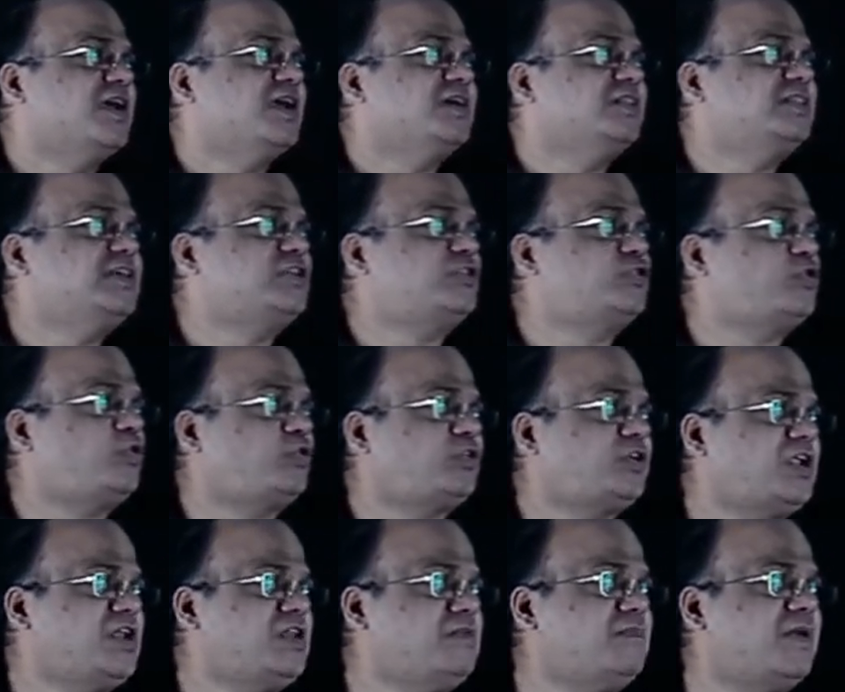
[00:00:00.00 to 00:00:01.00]
the
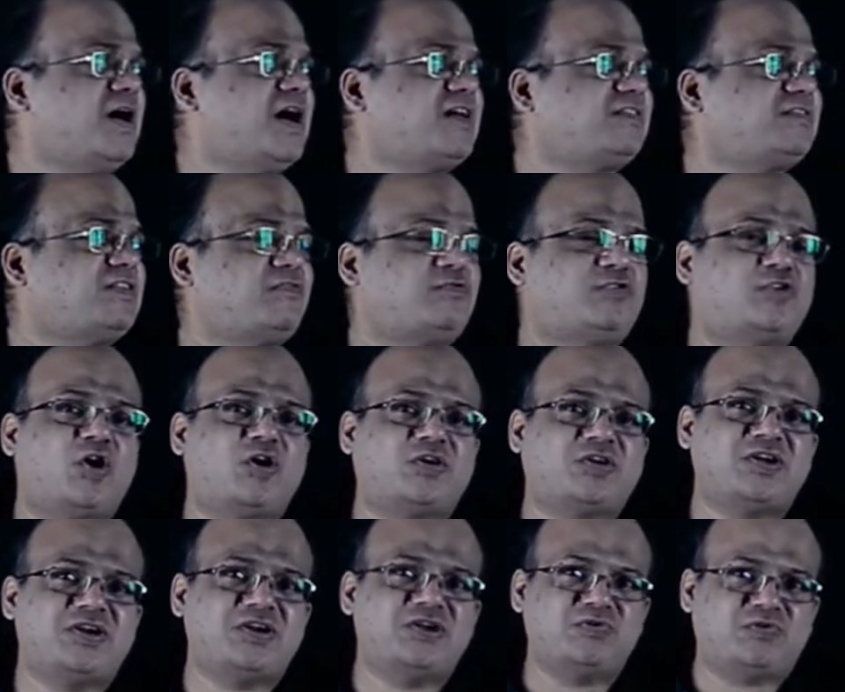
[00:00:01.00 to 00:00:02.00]
total mass of
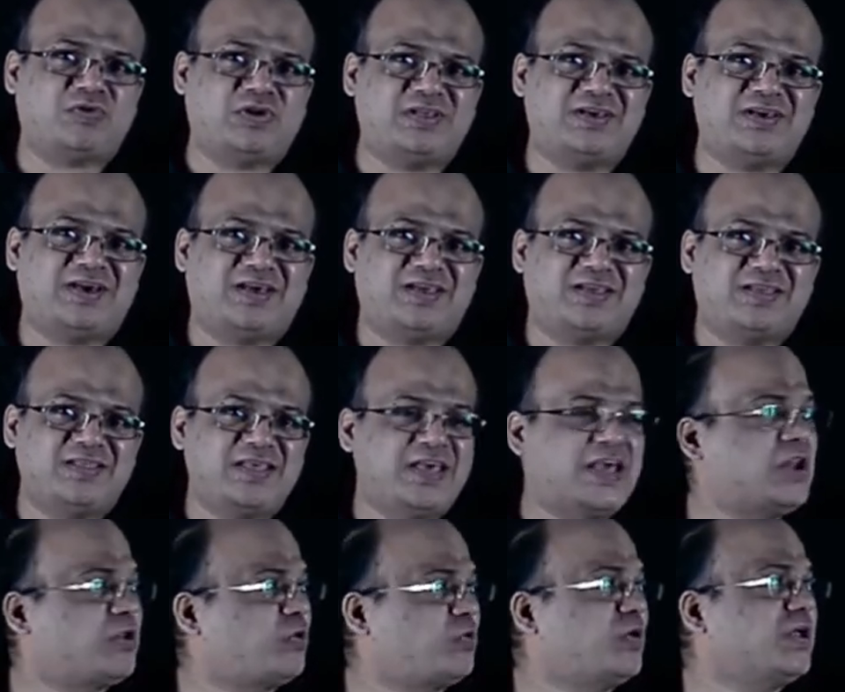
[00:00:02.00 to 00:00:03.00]
daughter nuclei,
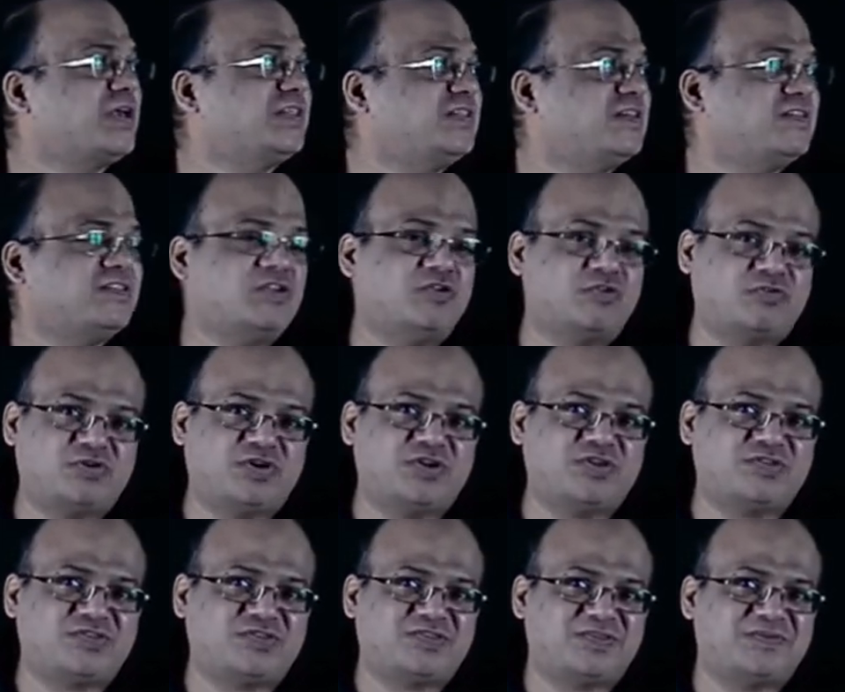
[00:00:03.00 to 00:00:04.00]
including these
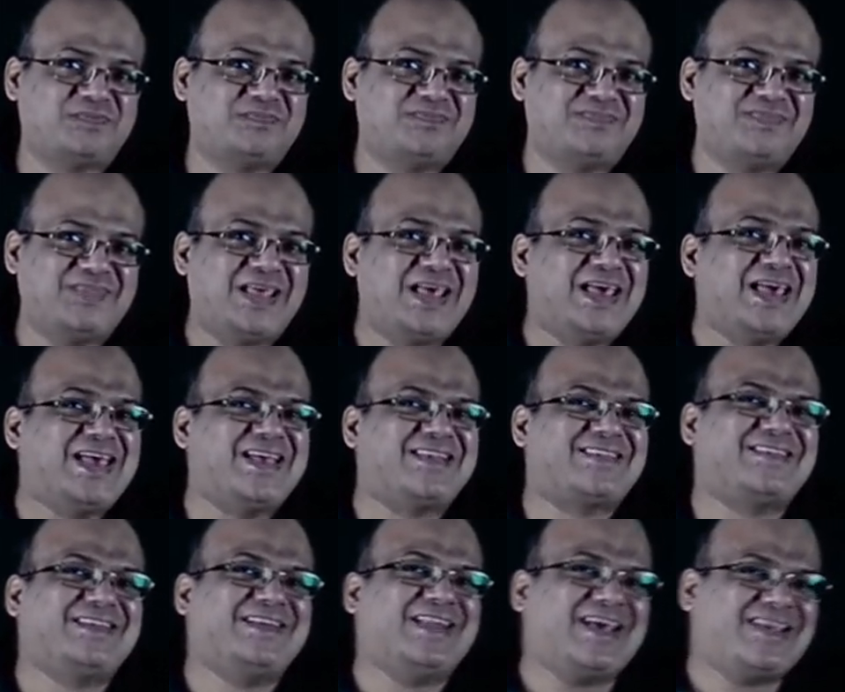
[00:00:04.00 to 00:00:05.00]
neutrons, is
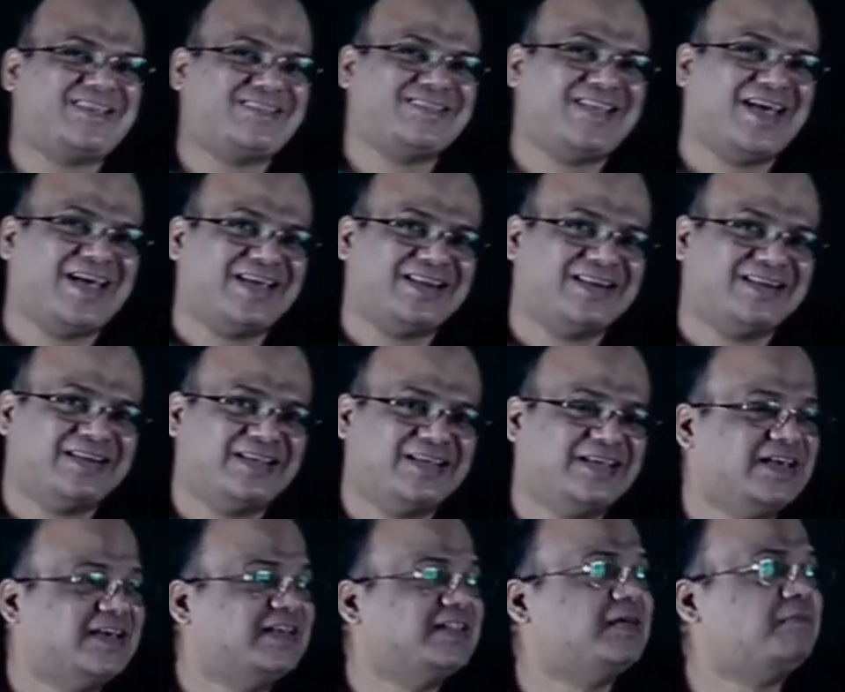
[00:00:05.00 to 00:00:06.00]
less than
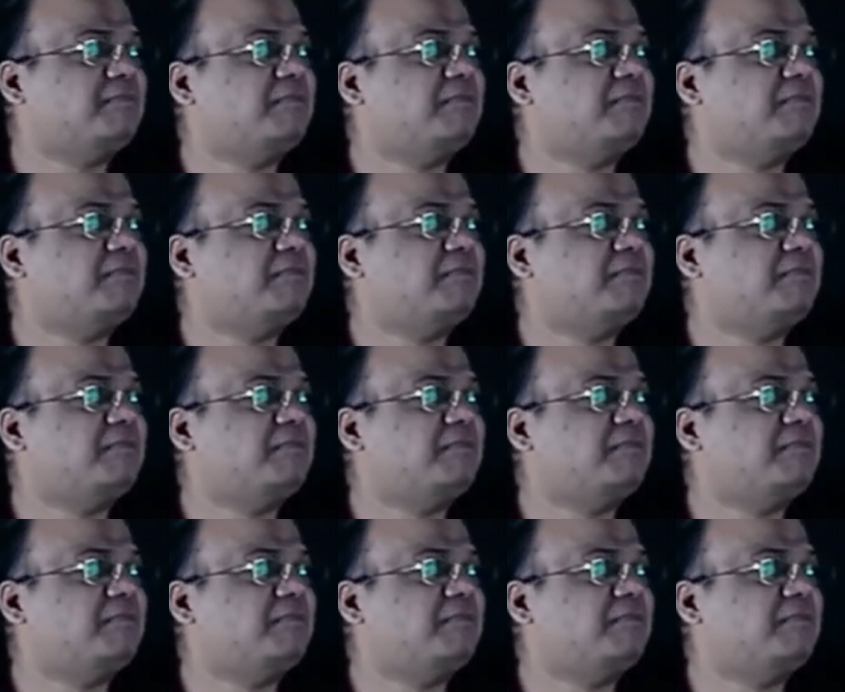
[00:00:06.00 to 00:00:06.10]
the